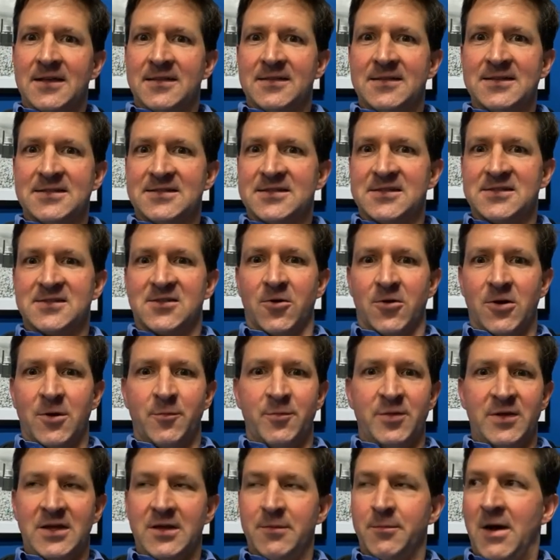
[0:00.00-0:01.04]
This is going to
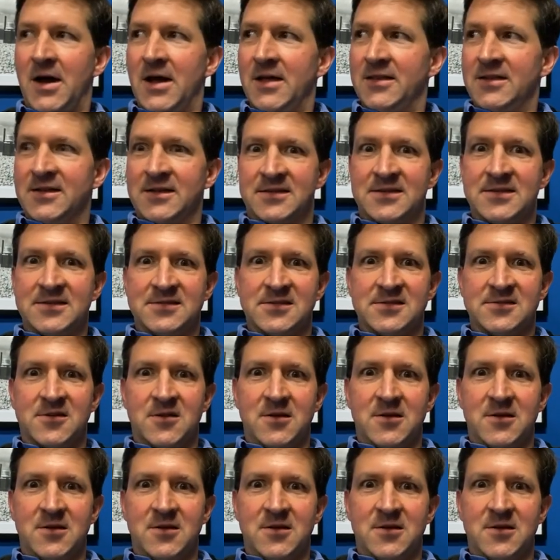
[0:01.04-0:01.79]
be my day. It's